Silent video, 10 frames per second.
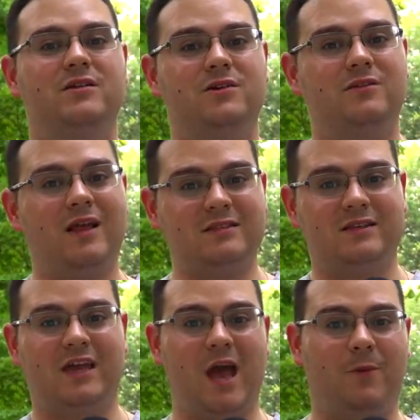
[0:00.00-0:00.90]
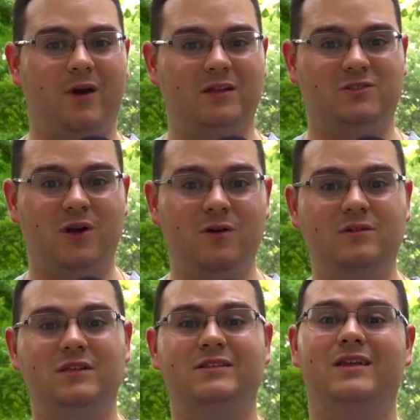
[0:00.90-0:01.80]
So that's the camera I
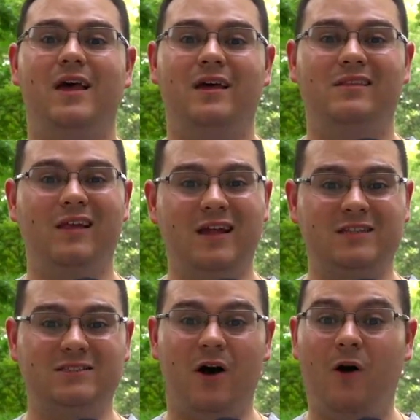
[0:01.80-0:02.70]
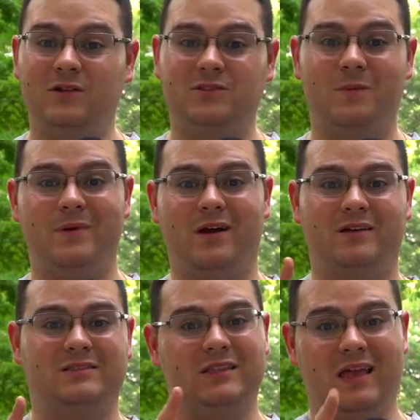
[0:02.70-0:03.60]
chose. It's nice also
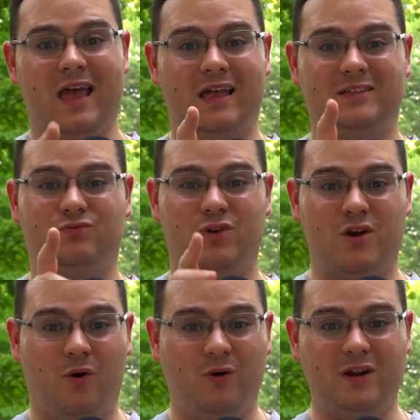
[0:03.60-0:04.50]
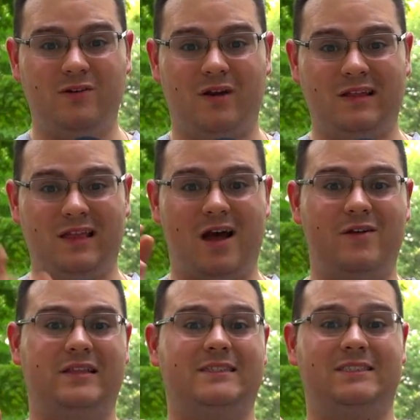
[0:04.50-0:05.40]
because it is recording right
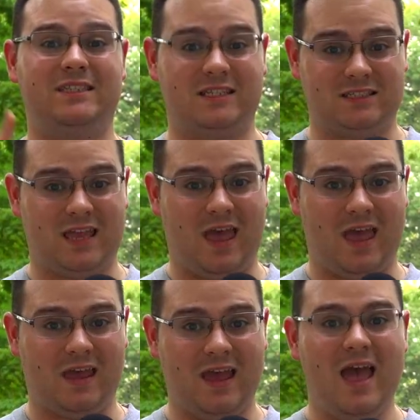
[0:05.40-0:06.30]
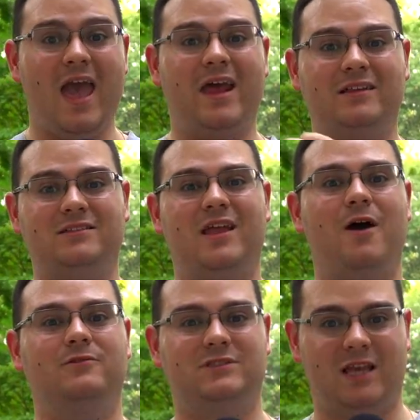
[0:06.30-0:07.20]
now in 6K, and it's
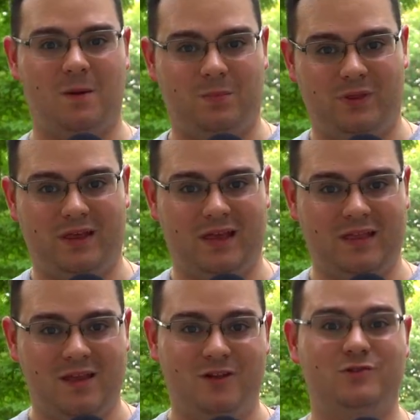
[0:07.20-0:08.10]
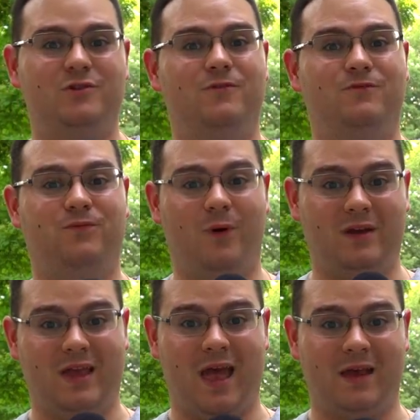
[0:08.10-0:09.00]
downsampling it to
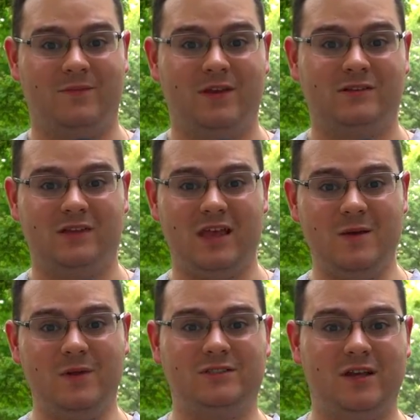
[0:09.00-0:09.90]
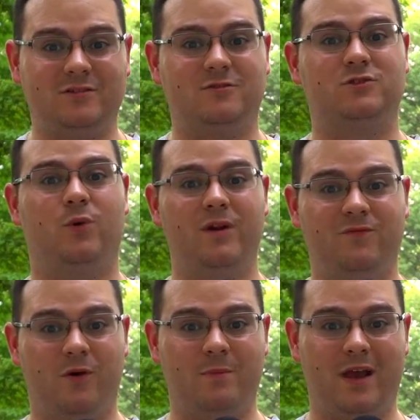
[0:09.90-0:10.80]
4K. So the image sensor is
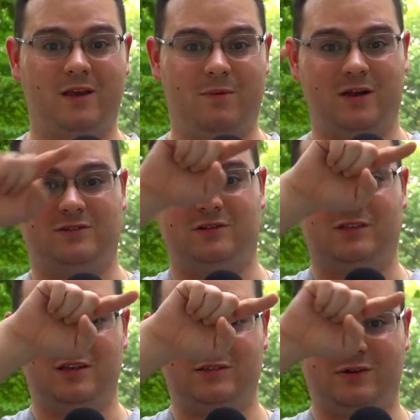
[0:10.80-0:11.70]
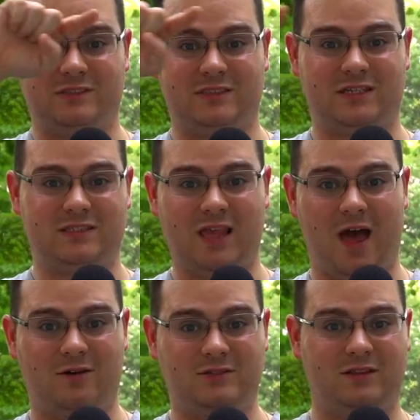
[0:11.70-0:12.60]
24 megapixels, so it's
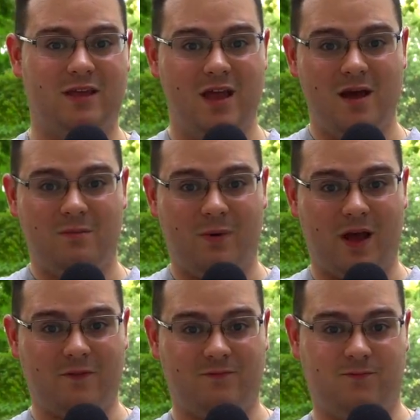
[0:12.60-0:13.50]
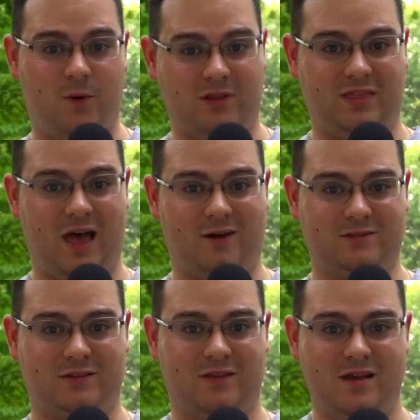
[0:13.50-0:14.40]
6,000 by
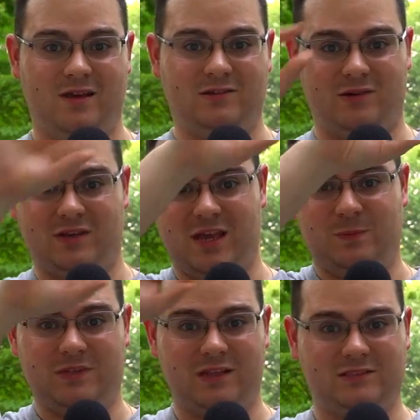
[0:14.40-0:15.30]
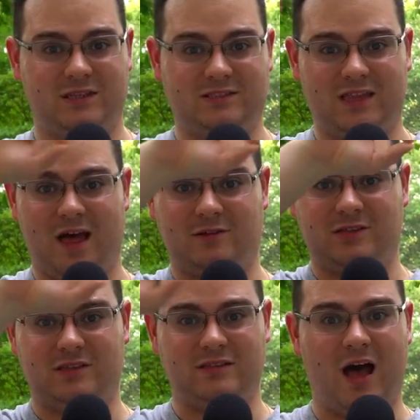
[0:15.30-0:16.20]
4,000. So it keeps that
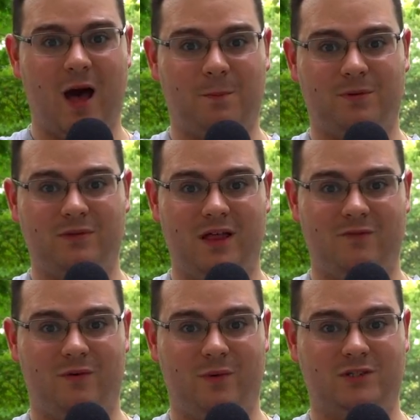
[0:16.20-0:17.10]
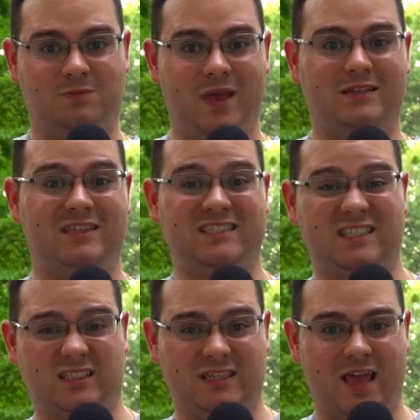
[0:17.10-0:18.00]
6,000 top level, which makes it
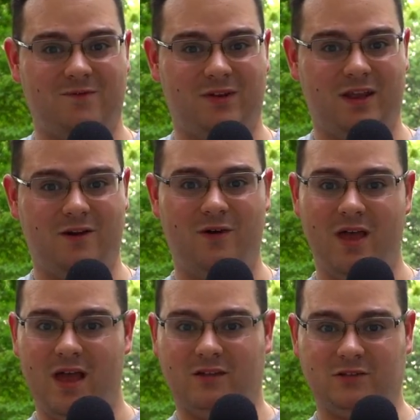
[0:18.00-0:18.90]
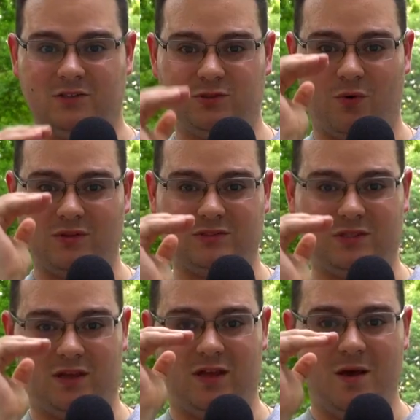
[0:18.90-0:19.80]
6K video, and just
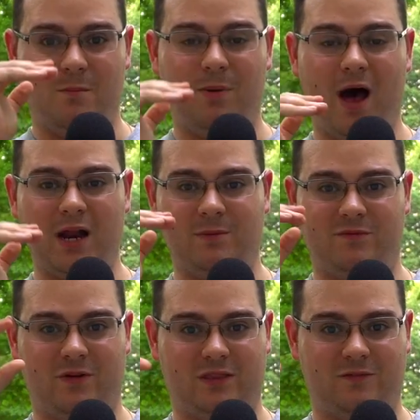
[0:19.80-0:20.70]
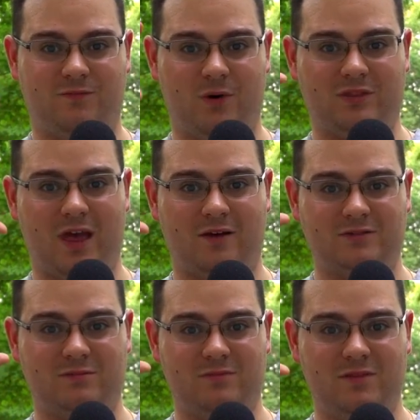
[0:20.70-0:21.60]
shortens the bottom of it, the
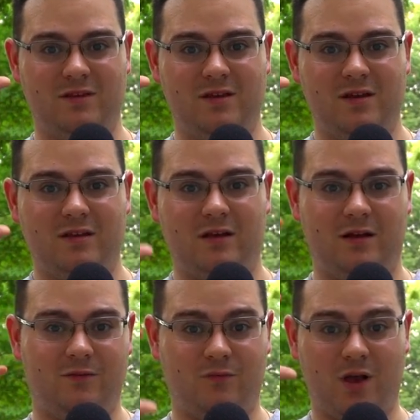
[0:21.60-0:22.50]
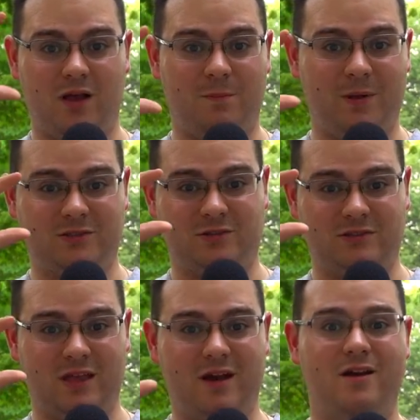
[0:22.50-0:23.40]
4,000
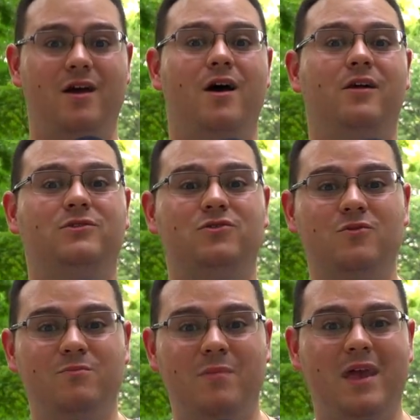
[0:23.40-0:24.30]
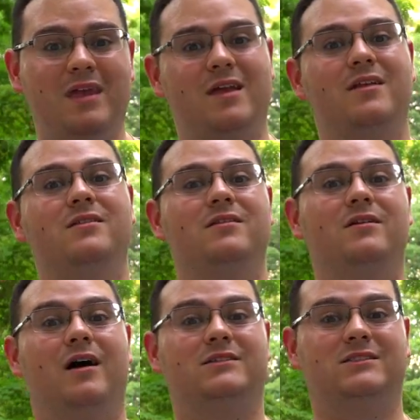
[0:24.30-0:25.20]
pixels there, to make it
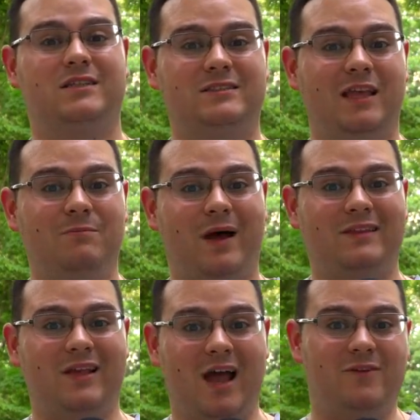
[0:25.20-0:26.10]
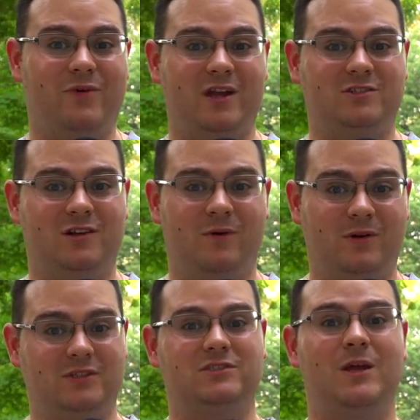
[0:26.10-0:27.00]
a 16 by 9 ratio,
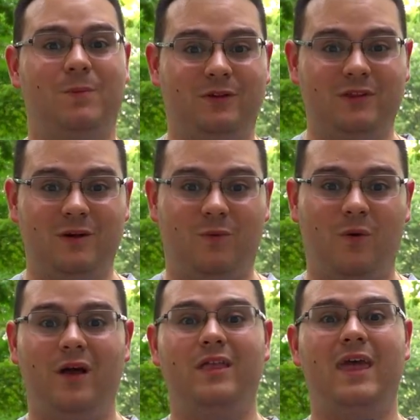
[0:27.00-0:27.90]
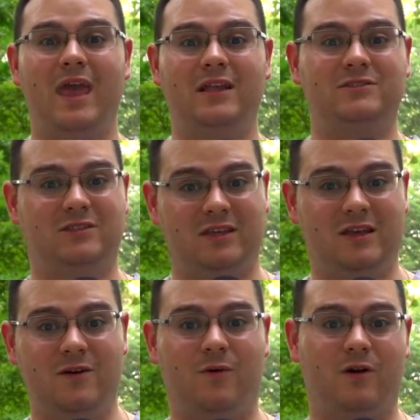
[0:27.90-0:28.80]
which is typically what
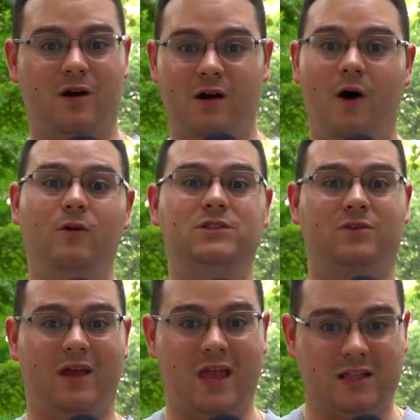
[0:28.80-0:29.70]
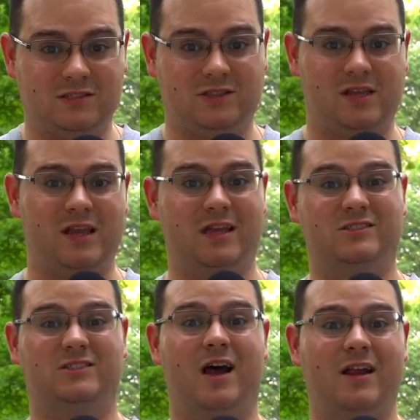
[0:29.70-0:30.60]
HD or Ultra HD
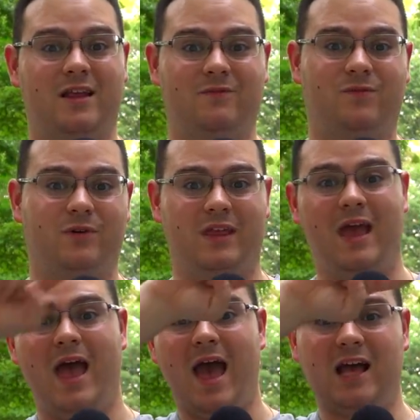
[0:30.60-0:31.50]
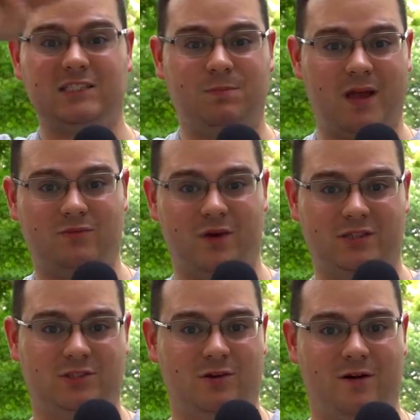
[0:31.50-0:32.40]
is shot in for the aspect
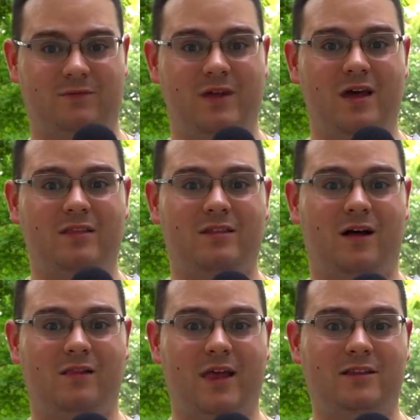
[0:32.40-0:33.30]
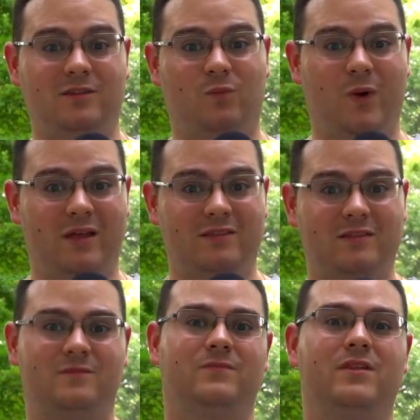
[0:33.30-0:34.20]
ratio of the length and
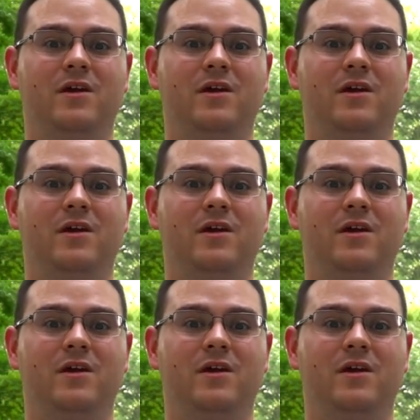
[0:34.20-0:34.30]
width.